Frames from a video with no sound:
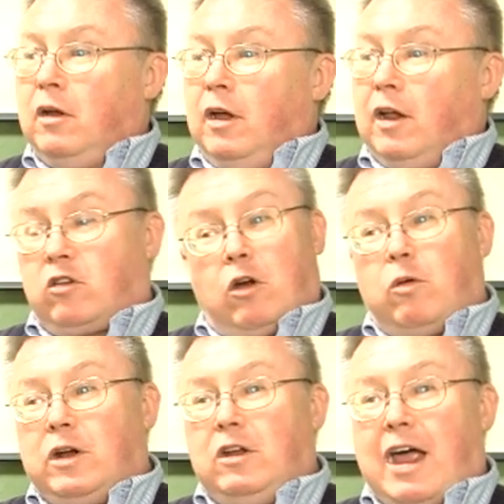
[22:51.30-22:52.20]
And so
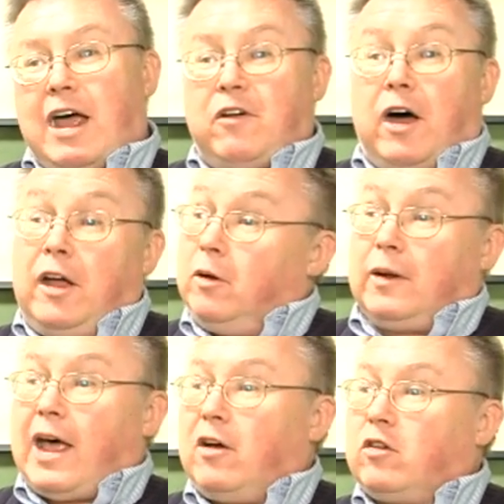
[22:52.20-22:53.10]
when you have
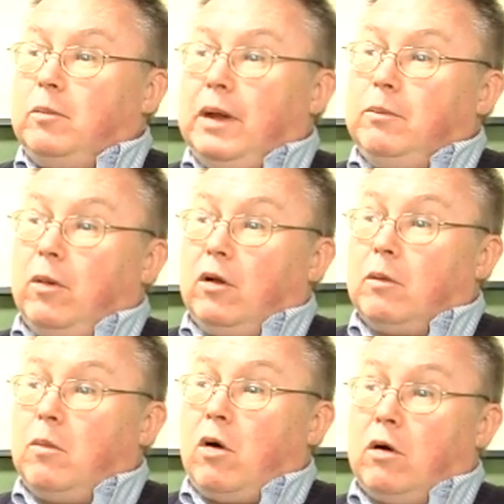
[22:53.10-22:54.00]
100,000 people or
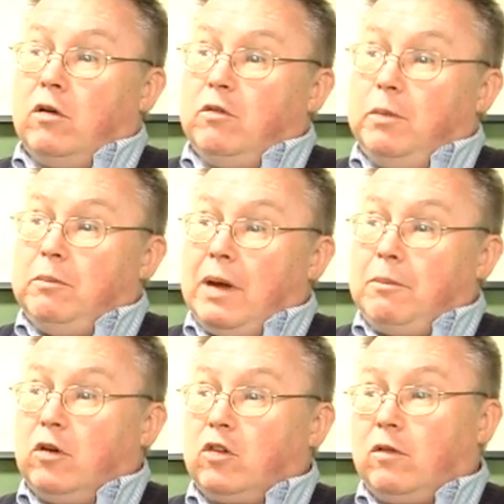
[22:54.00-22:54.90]
more who've been
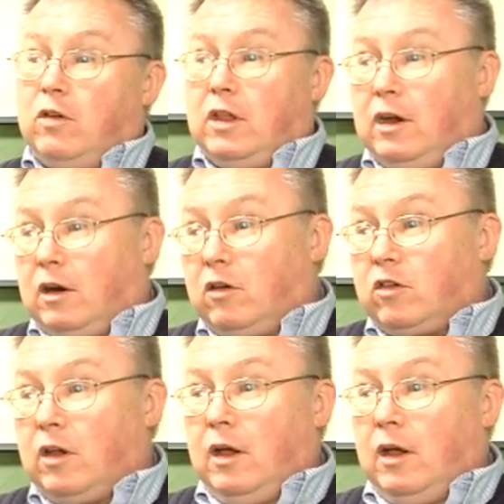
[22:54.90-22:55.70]
members over the years,